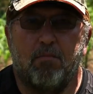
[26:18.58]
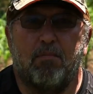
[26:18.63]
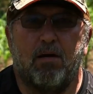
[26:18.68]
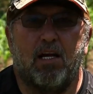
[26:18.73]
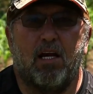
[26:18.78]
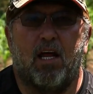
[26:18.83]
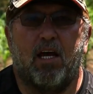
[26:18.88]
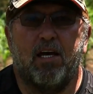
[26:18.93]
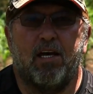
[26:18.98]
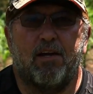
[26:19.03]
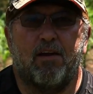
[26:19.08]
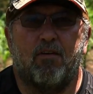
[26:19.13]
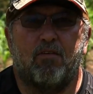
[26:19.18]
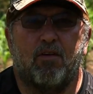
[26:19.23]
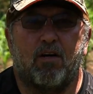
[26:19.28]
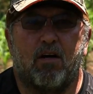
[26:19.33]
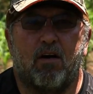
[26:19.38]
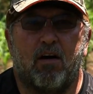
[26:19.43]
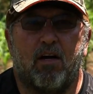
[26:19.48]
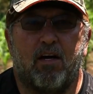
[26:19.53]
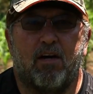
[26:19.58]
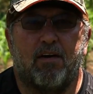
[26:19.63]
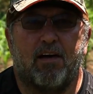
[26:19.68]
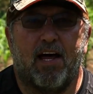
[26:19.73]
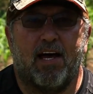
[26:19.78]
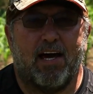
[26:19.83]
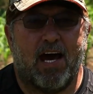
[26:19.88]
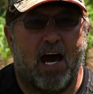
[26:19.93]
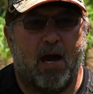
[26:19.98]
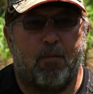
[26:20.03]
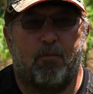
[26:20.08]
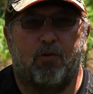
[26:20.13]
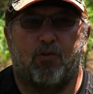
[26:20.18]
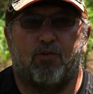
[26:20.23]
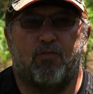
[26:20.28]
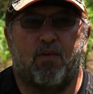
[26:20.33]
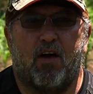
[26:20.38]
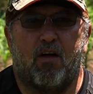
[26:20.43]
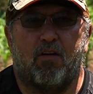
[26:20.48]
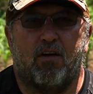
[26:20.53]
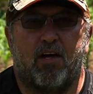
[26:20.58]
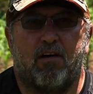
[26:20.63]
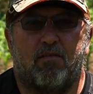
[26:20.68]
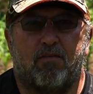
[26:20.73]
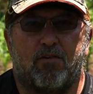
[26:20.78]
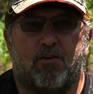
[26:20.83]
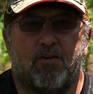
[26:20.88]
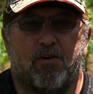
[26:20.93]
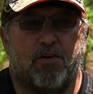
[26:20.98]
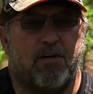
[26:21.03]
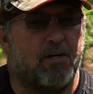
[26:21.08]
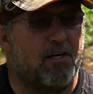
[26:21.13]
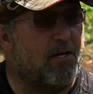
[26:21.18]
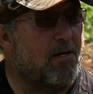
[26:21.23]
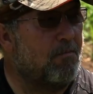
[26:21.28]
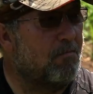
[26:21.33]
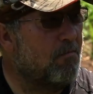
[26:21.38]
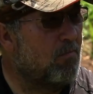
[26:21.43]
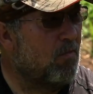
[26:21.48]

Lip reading: and be laying on the ground like apples falling out of a tree.